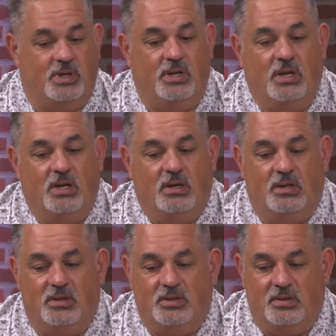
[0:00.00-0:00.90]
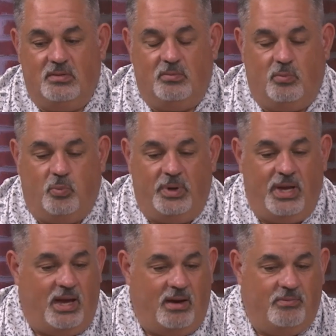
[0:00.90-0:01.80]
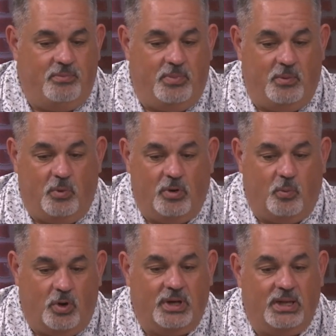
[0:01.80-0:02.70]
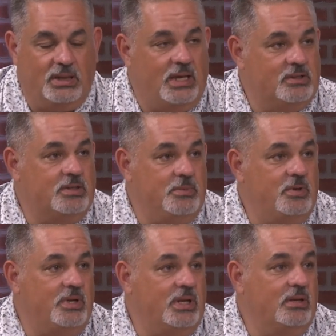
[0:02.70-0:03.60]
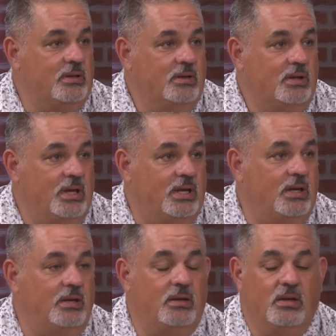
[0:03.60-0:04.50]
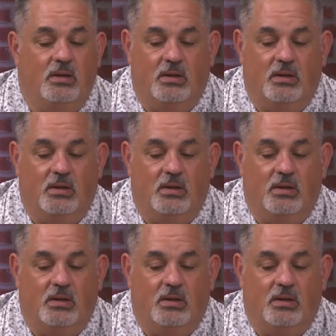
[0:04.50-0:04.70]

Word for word: And because we have, I mean, we're a working class community, and